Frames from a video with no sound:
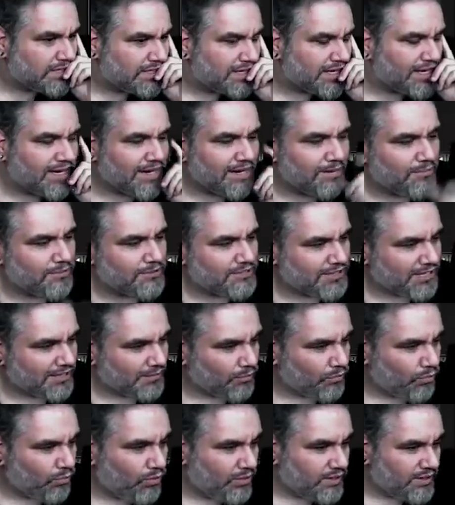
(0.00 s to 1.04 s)
God, I wish I
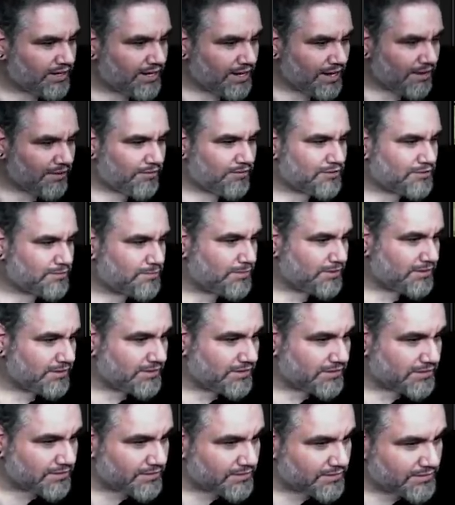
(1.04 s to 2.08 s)
had one counter spell,
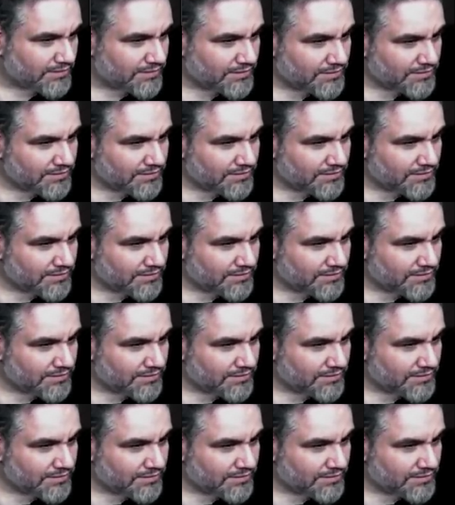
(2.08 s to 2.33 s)
dude.